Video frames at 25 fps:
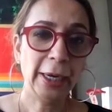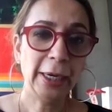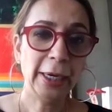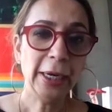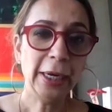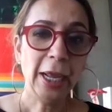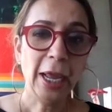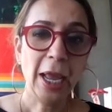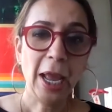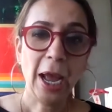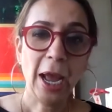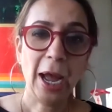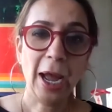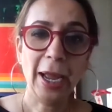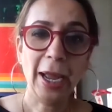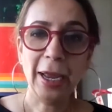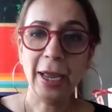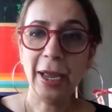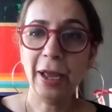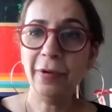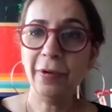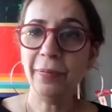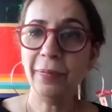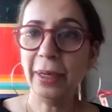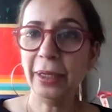Right? Yeah.
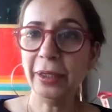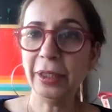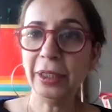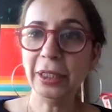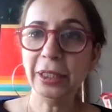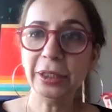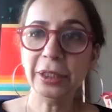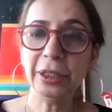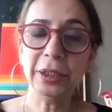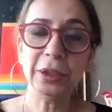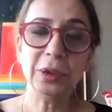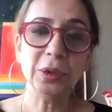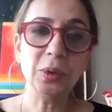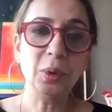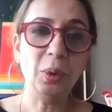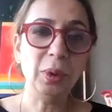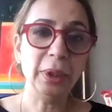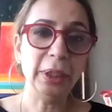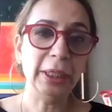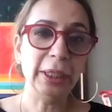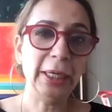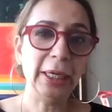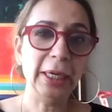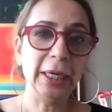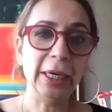I have my realtors
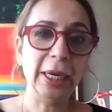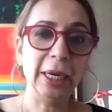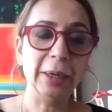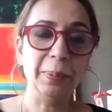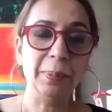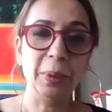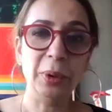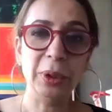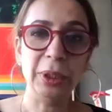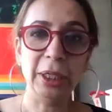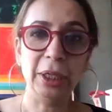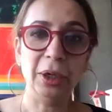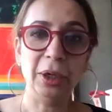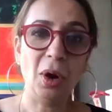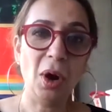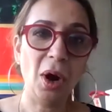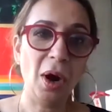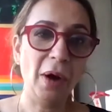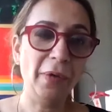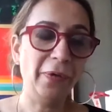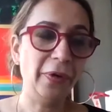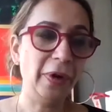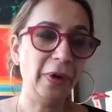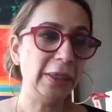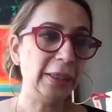going in and putting
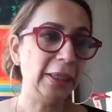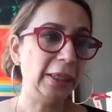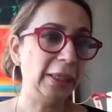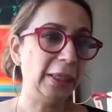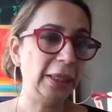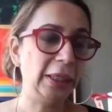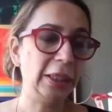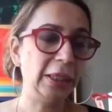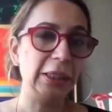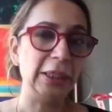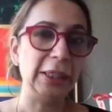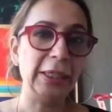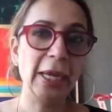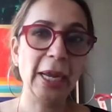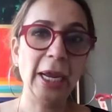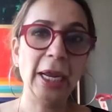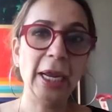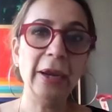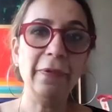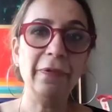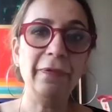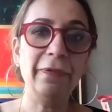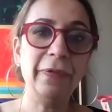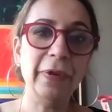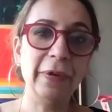offers, and there's
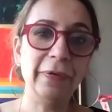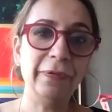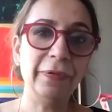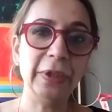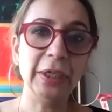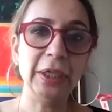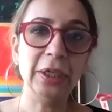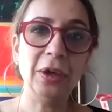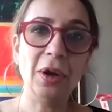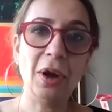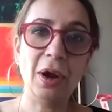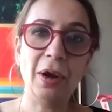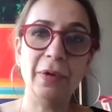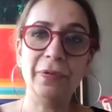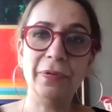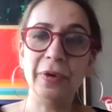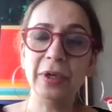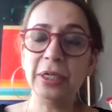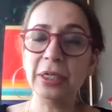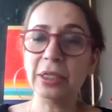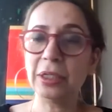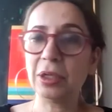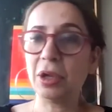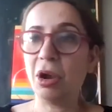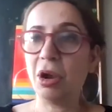10, 15
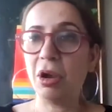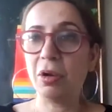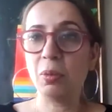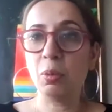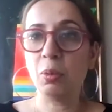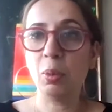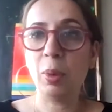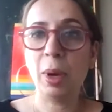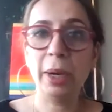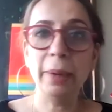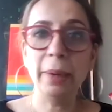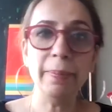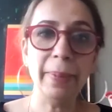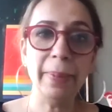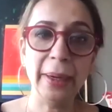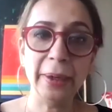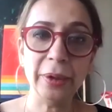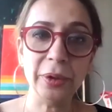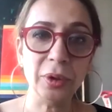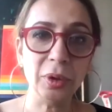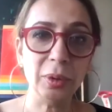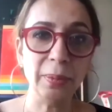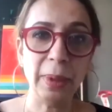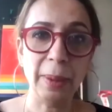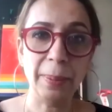offers on one
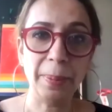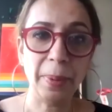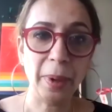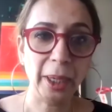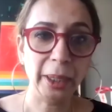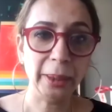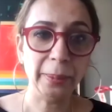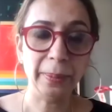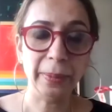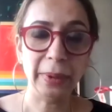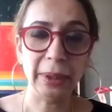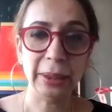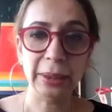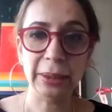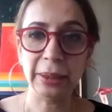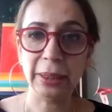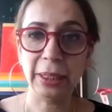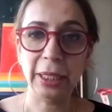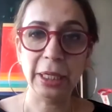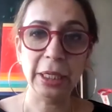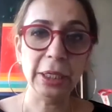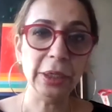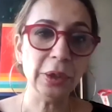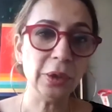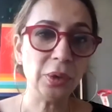bedroom
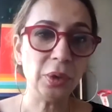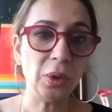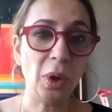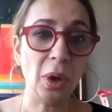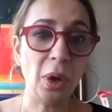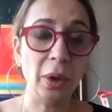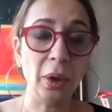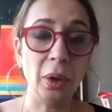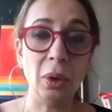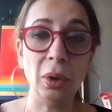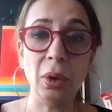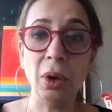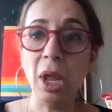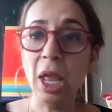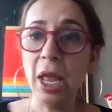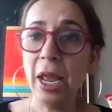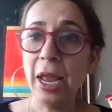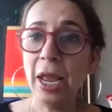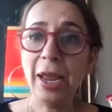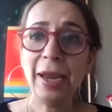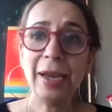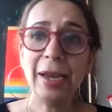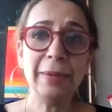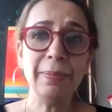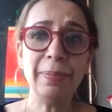apartments in Toronto,
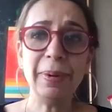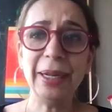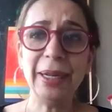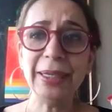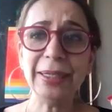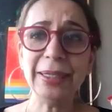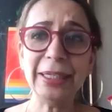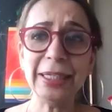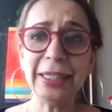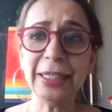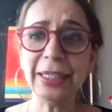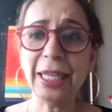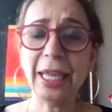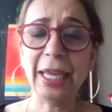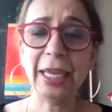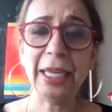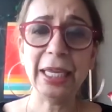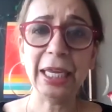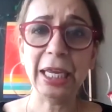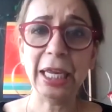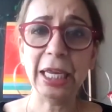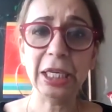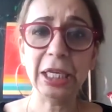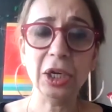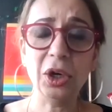in places
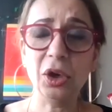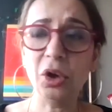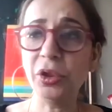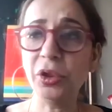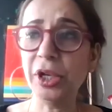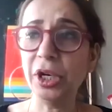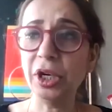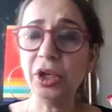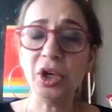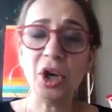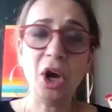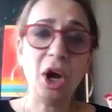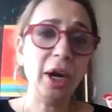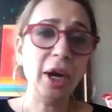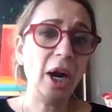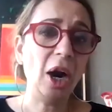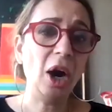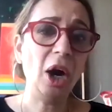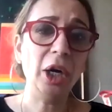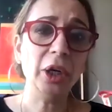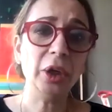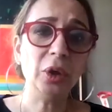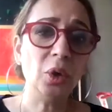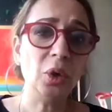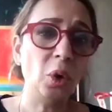like, you know, they're
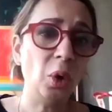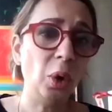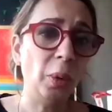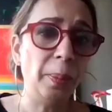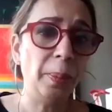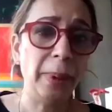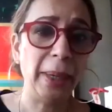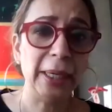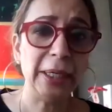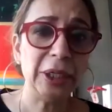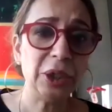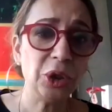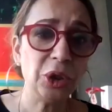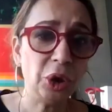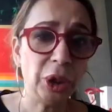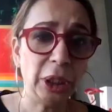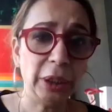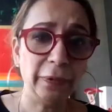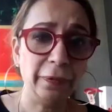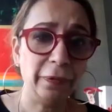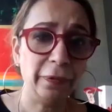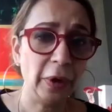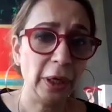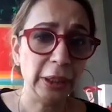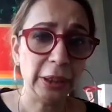not hardcore Bay
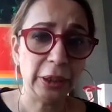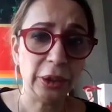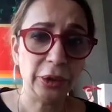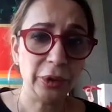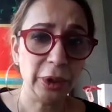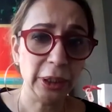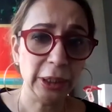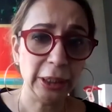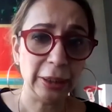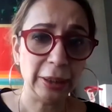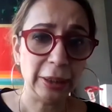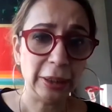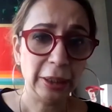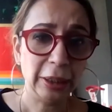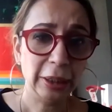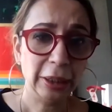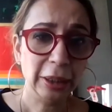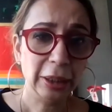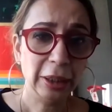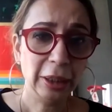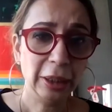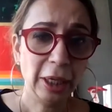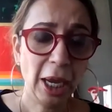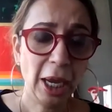Street, Front Street